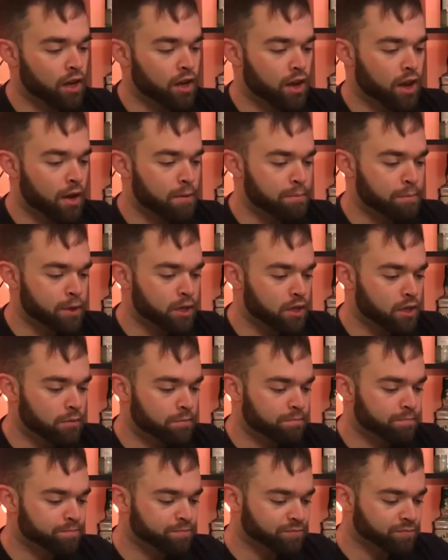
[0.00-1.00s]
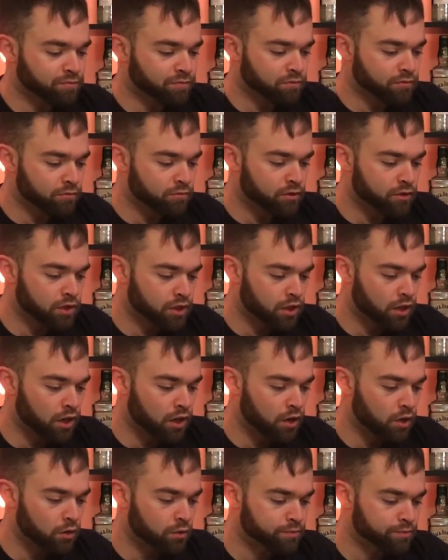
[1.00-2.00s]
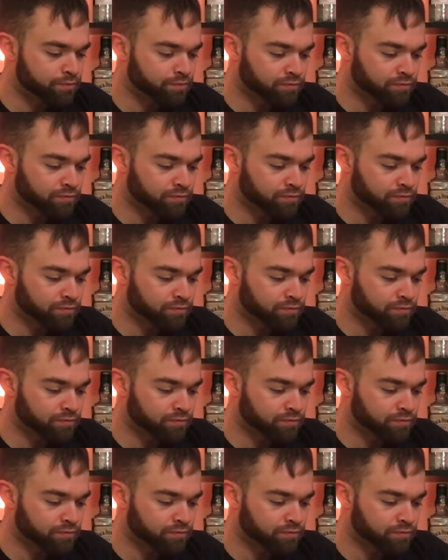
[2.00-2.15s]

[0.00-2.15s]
at Beam. So